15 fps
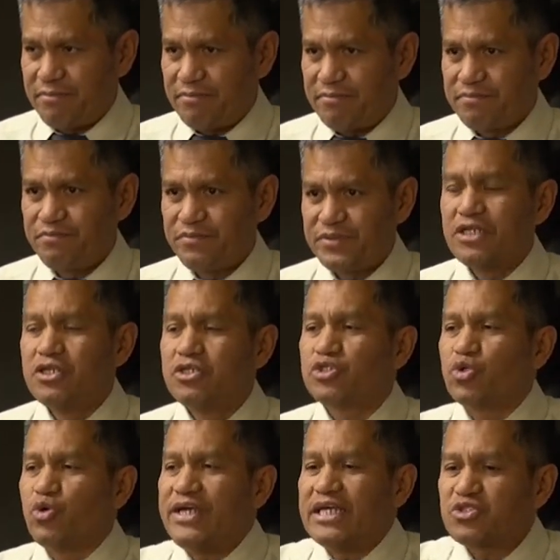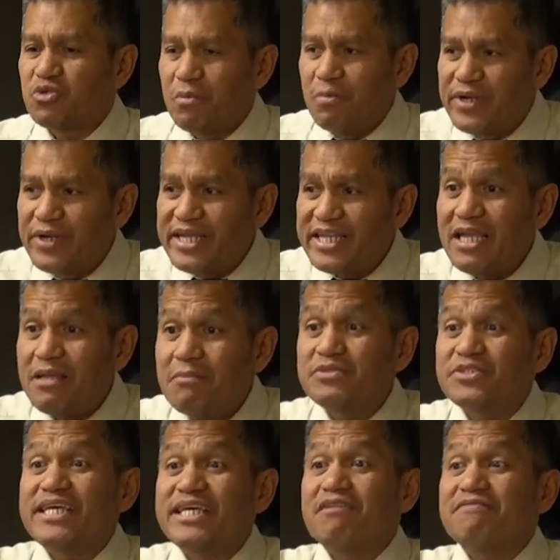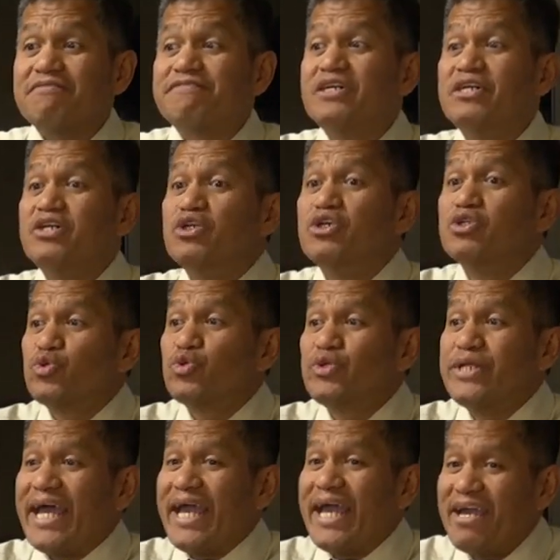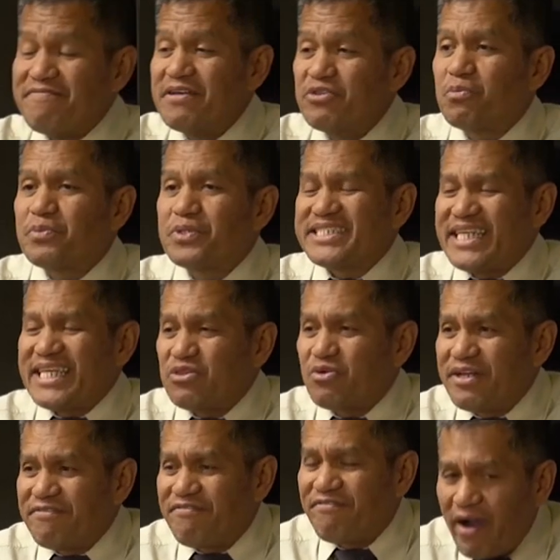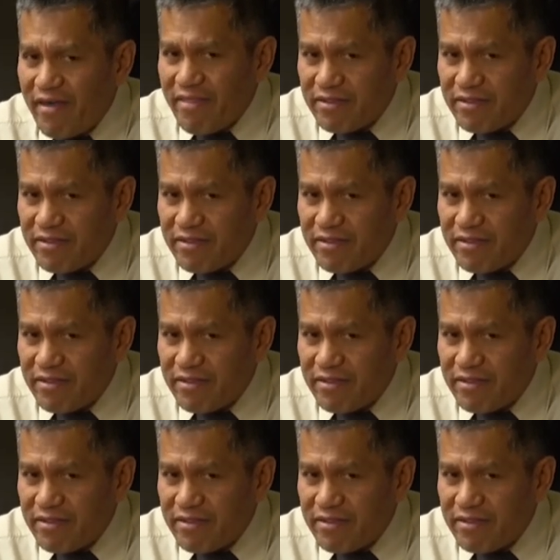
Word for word: So he has to bring himself to the heaven to present to the Father